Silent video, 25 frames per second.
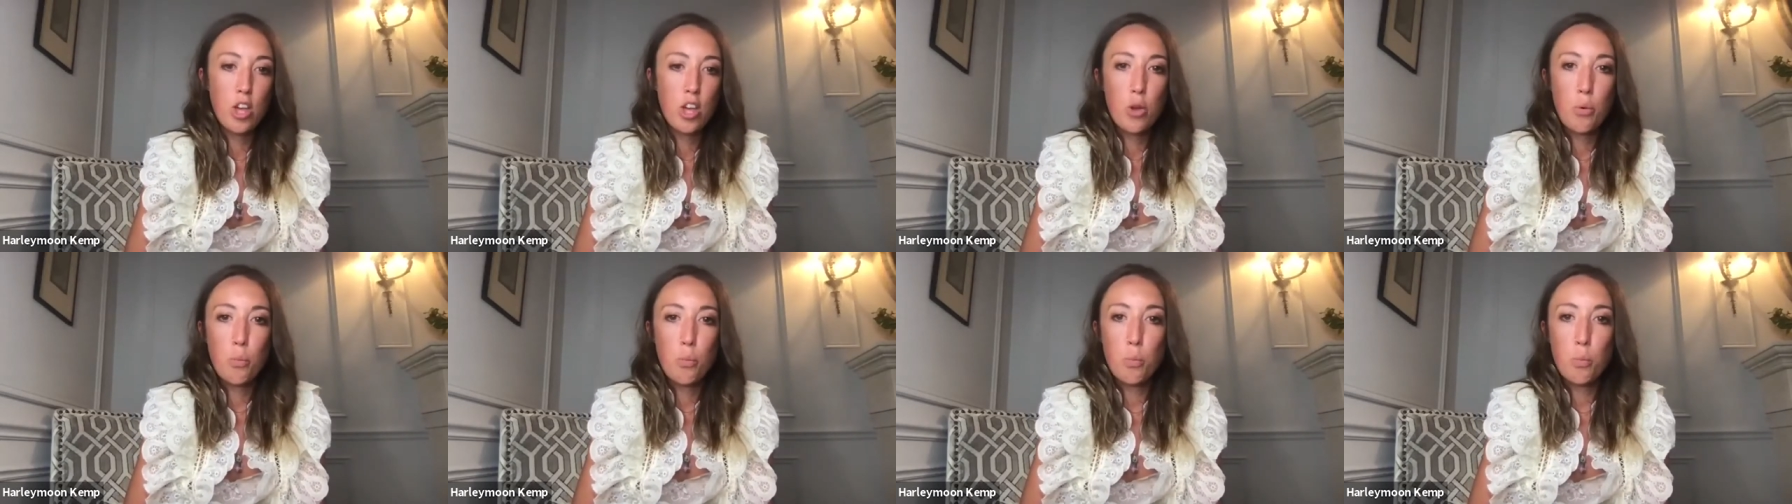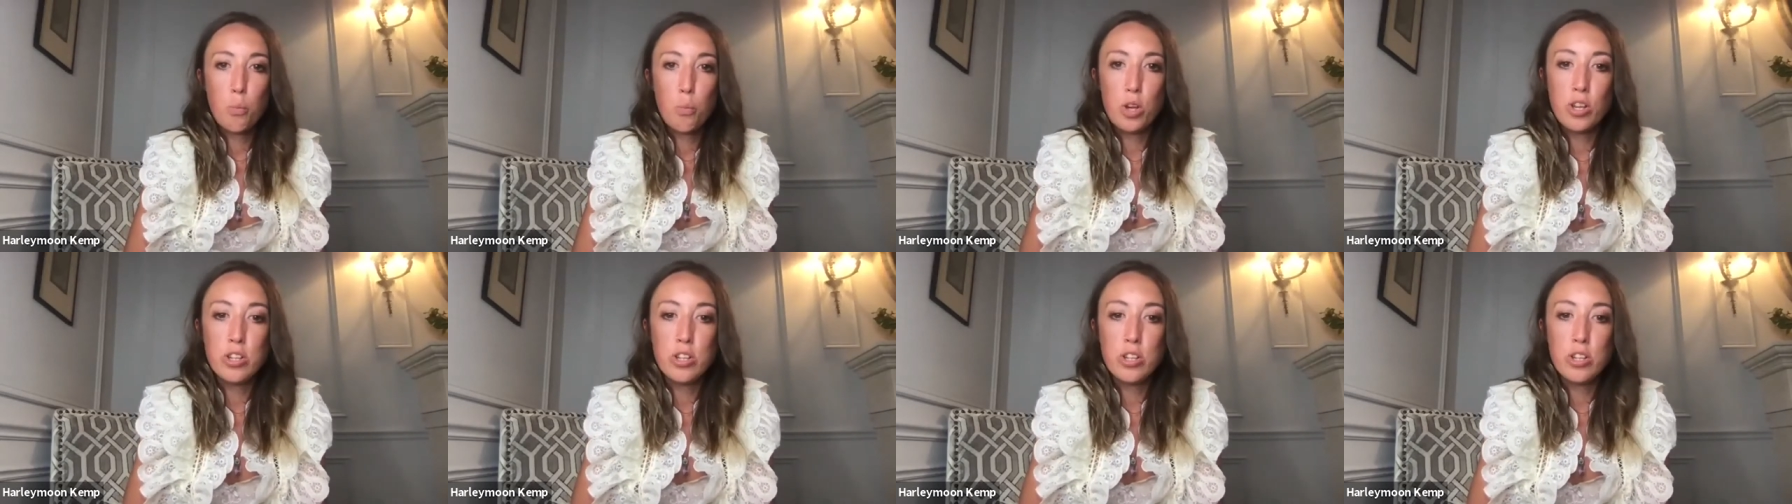
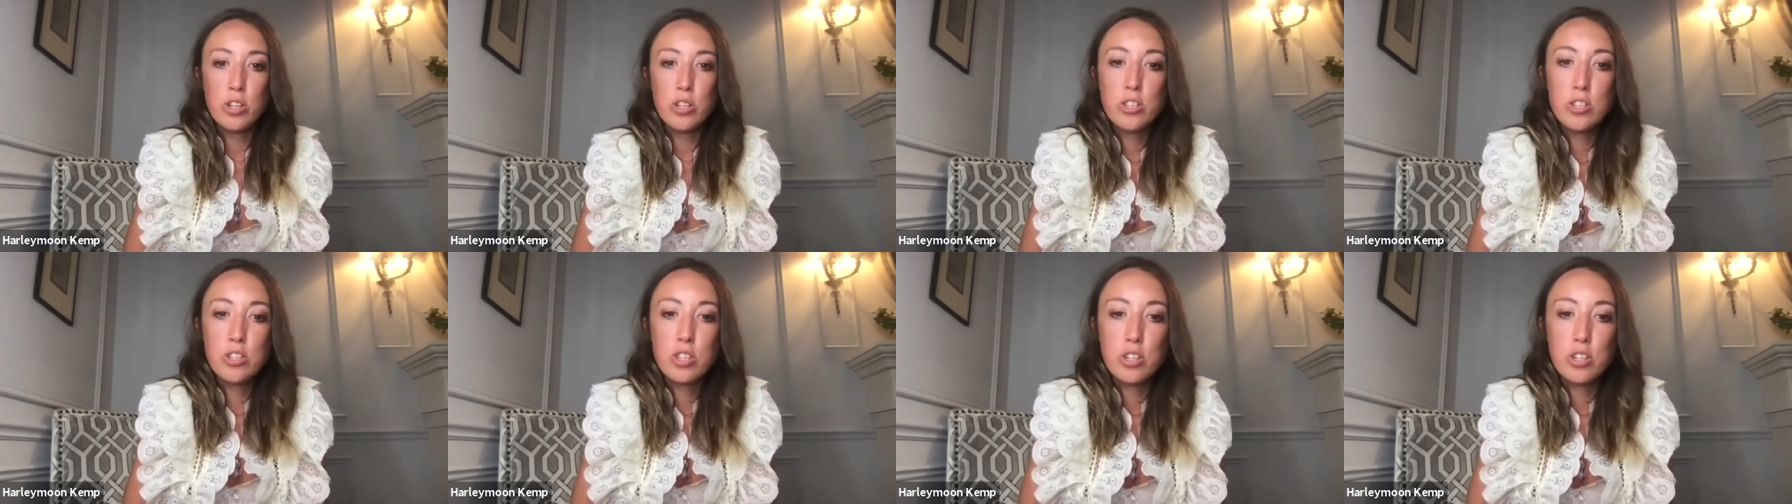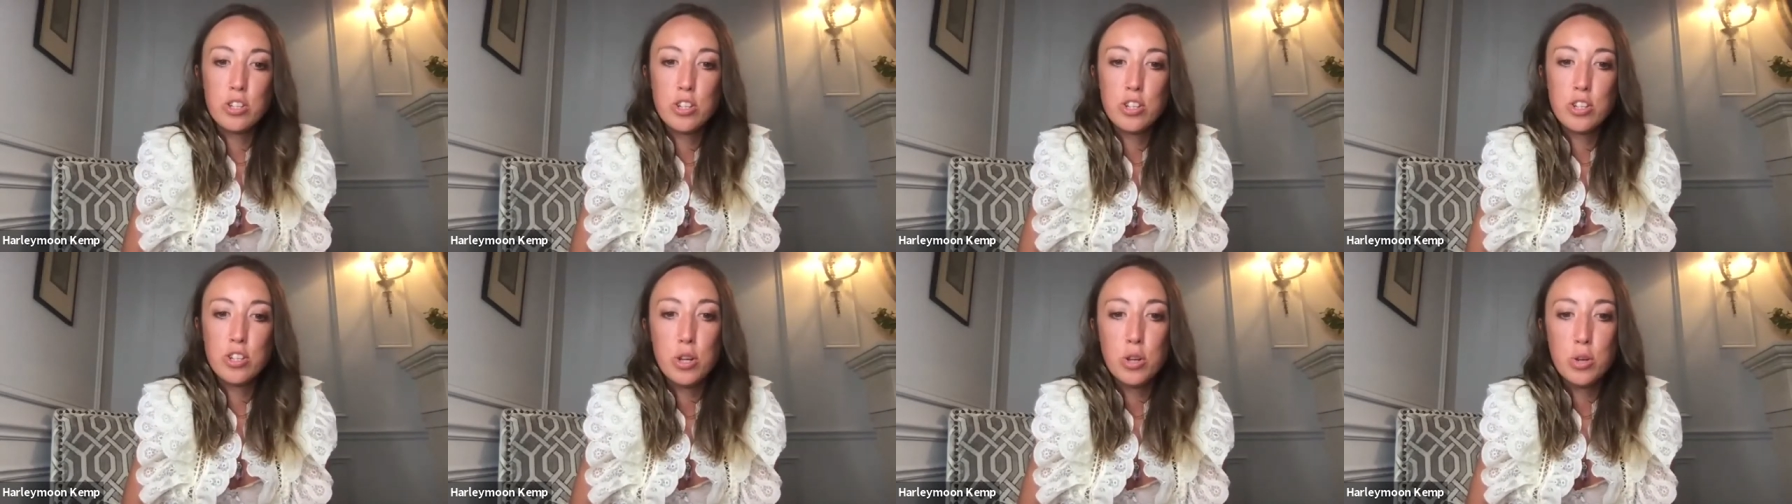was
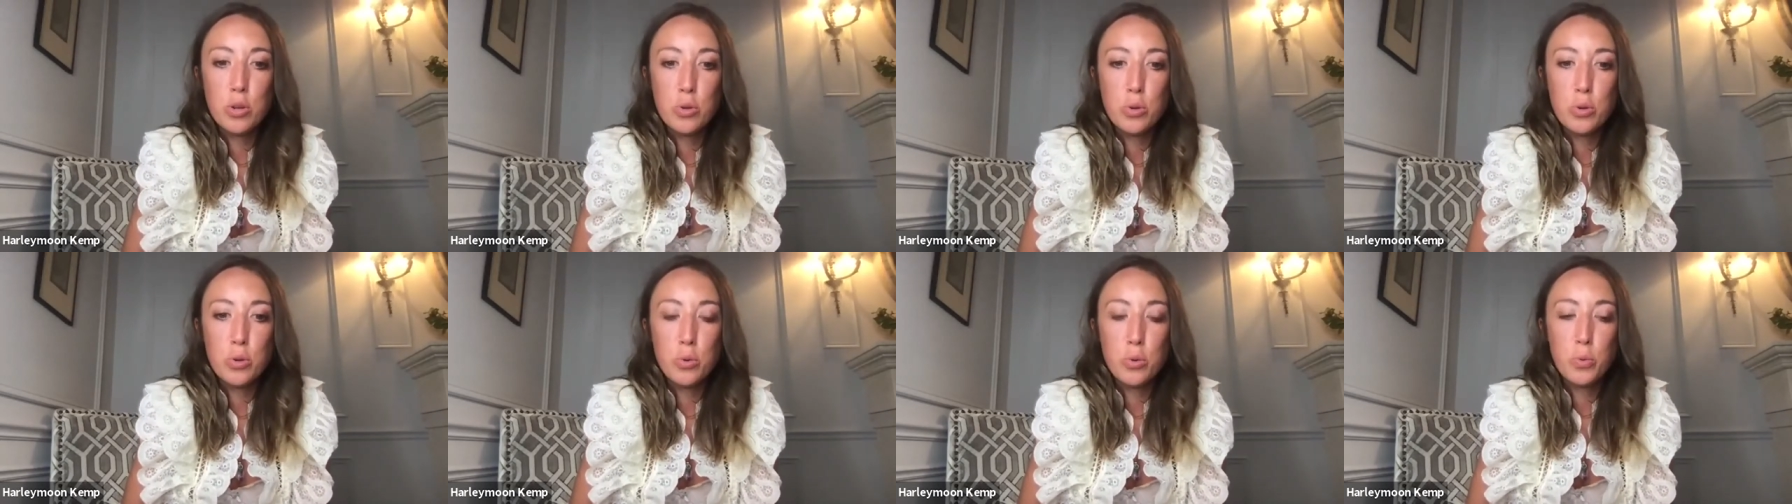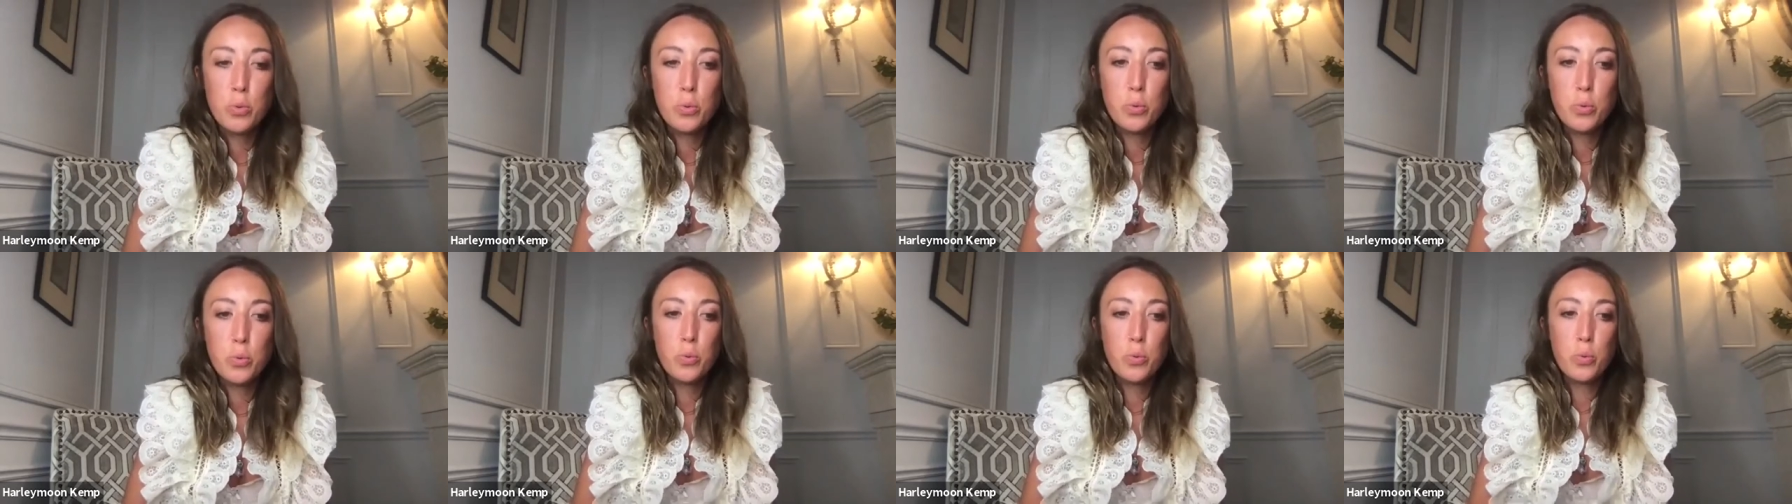
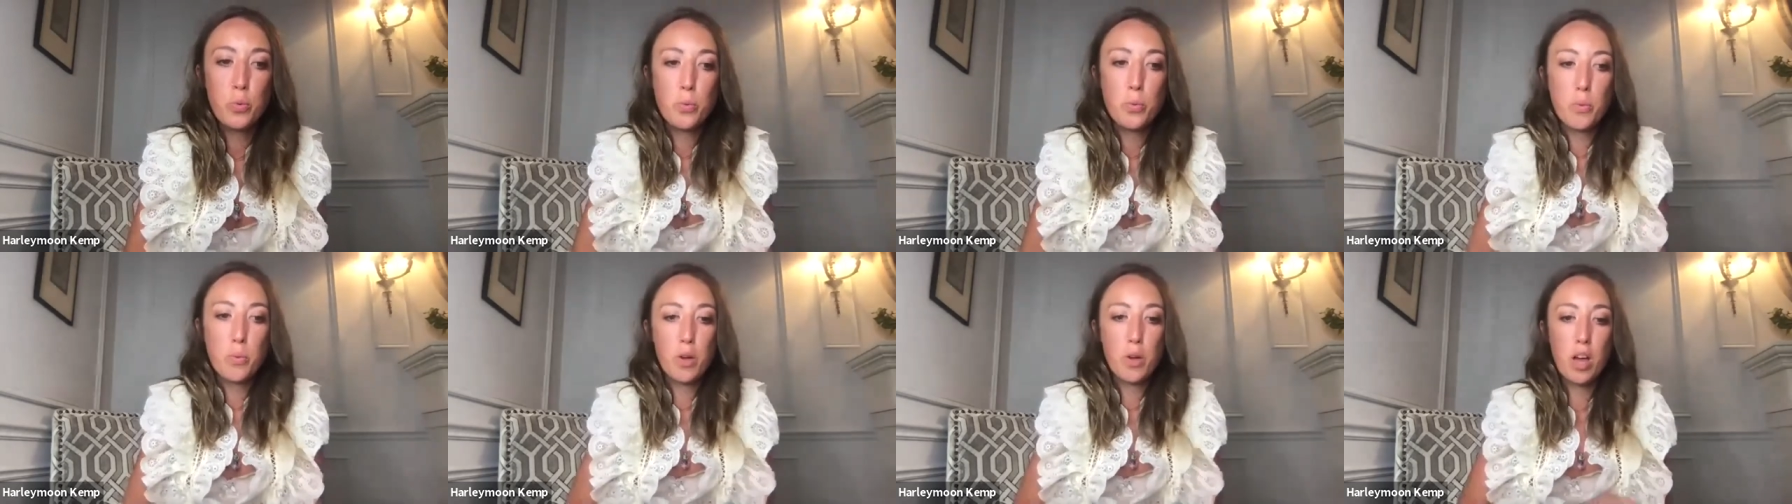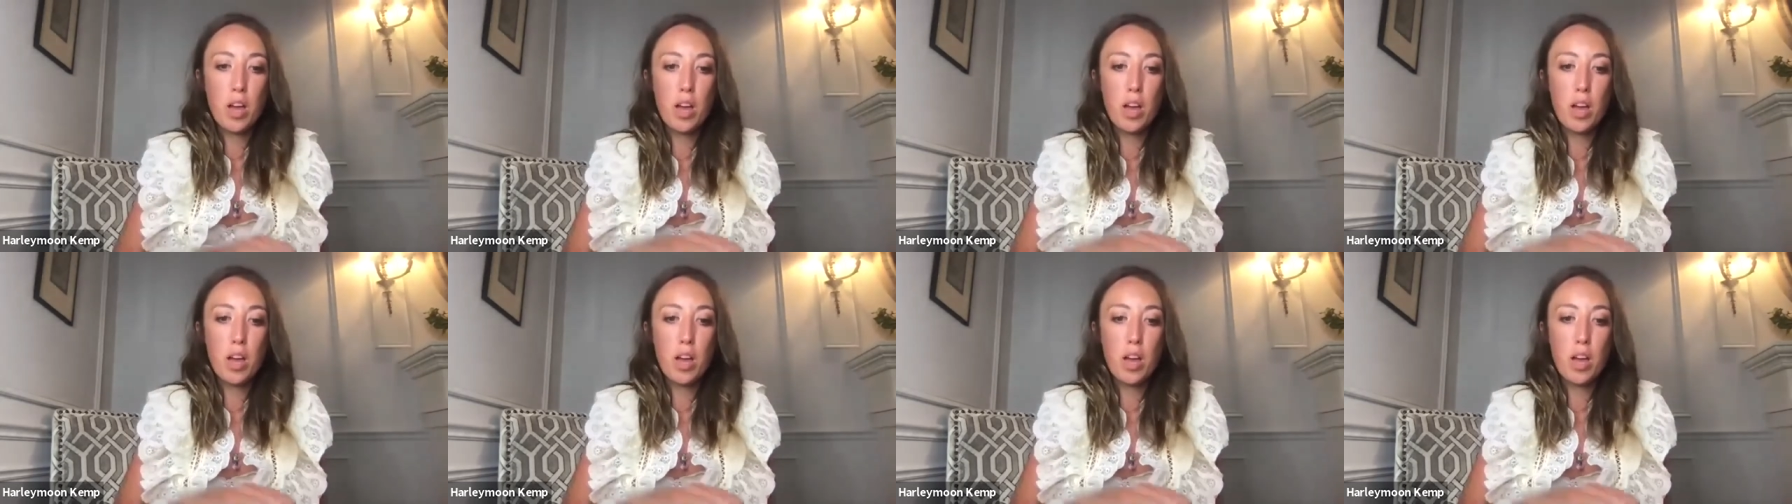to